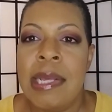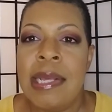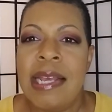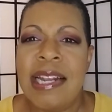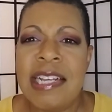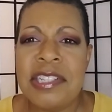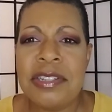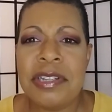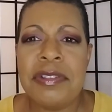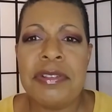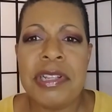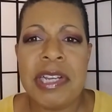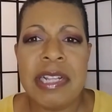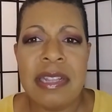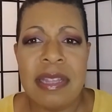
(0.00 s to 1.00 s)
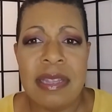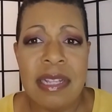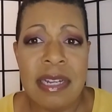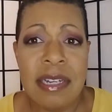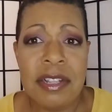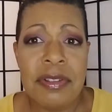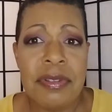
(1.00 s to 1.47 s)
And that's another thing
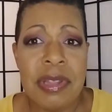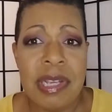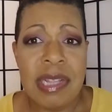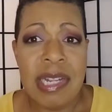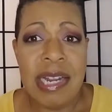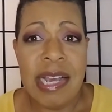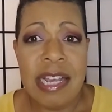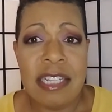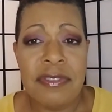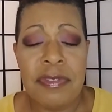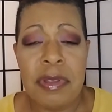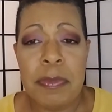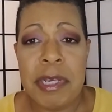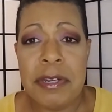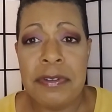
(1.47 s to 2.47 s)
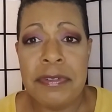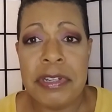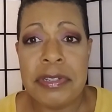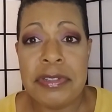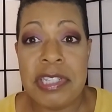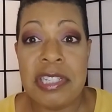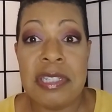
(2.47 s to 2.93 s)
Another thing that I ask for the beta
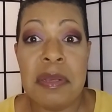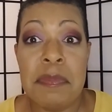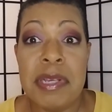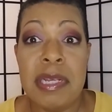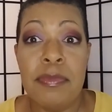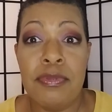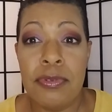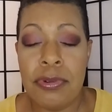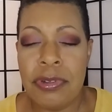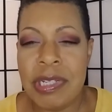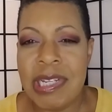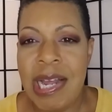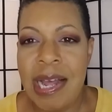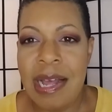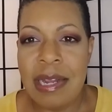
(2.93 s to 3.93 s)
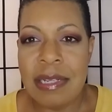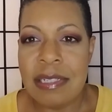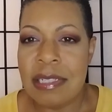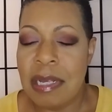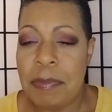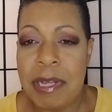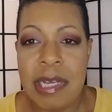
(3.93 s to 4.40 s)
readers is to be brutally
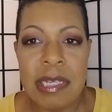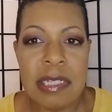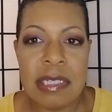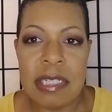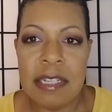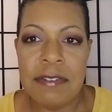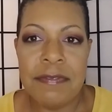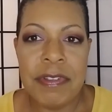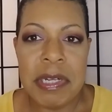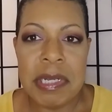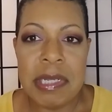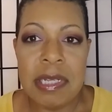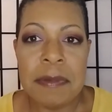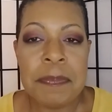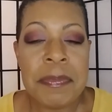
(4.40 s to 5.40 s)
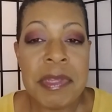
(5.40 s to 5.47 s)
honest. I'm not easily offended.